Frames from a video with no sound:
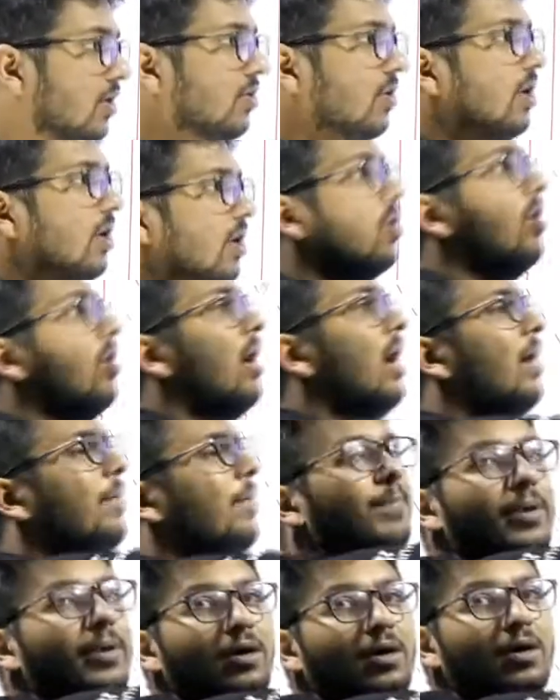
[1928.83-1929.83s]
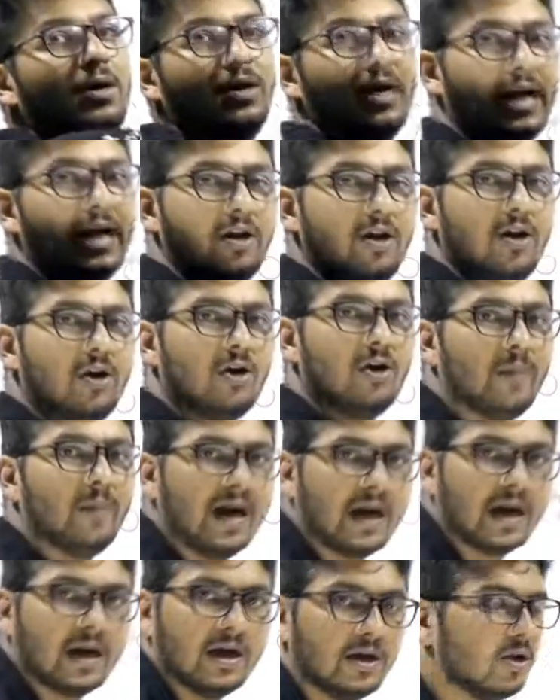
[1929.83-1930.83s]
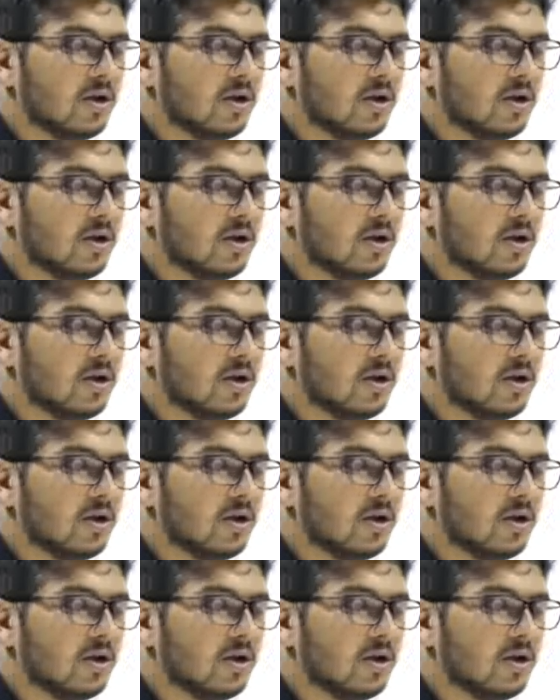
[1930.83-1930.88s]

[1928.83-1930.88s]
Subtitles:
you will go up and you'll go back.